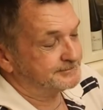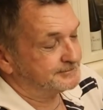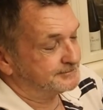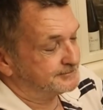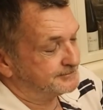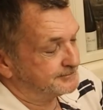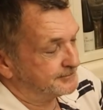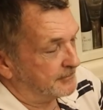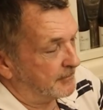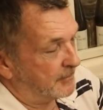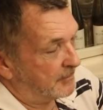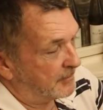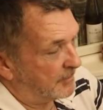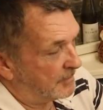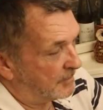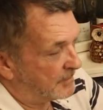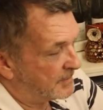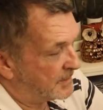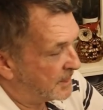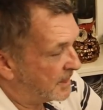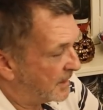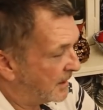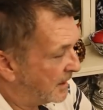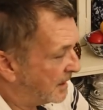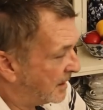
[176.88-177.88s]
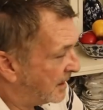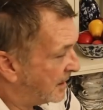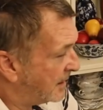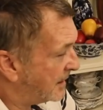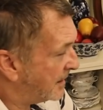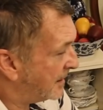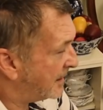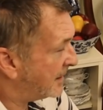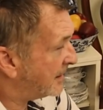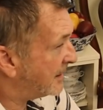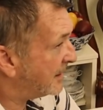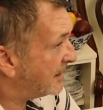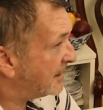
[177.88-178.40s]

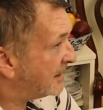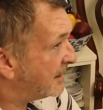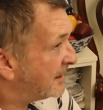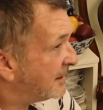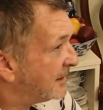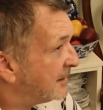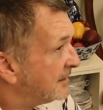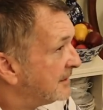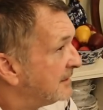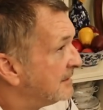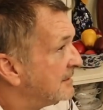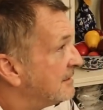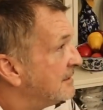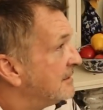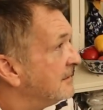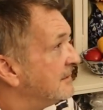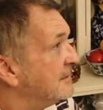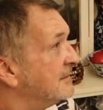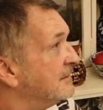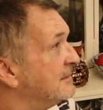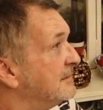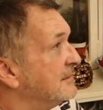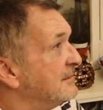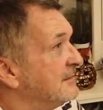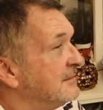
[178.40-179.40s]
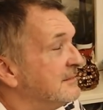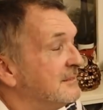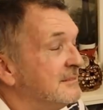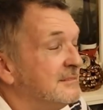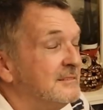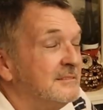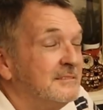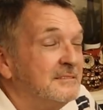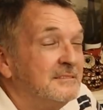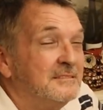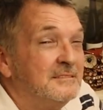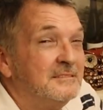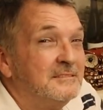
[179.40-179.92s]

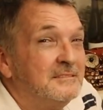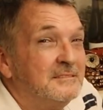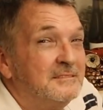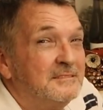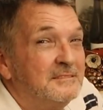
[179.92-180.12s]
No one is speaking in this clip.